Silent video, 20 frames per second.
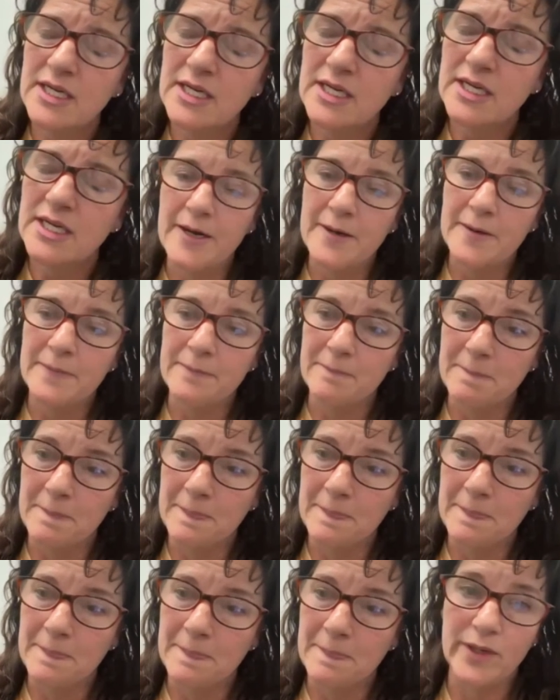
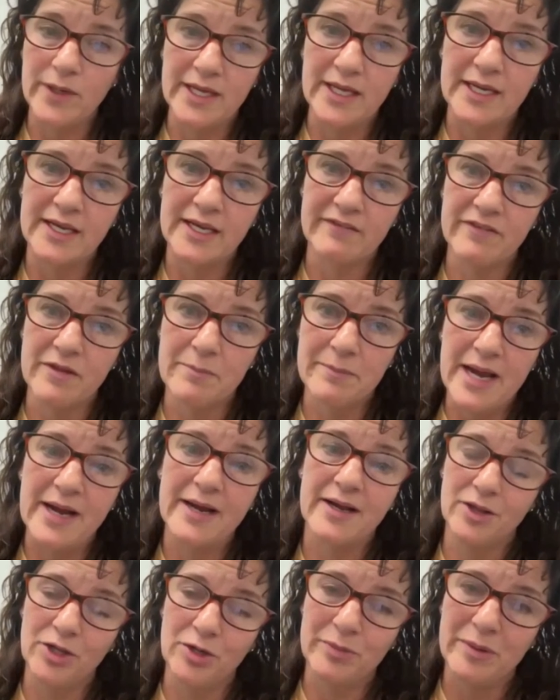And we can give them back a
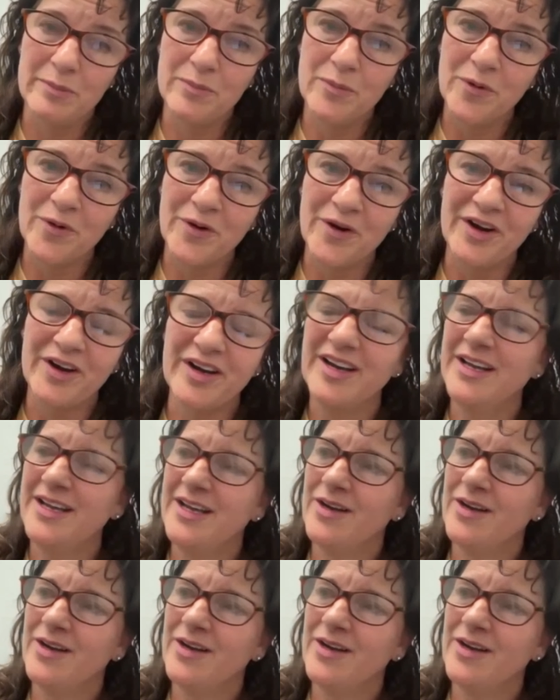little bit more.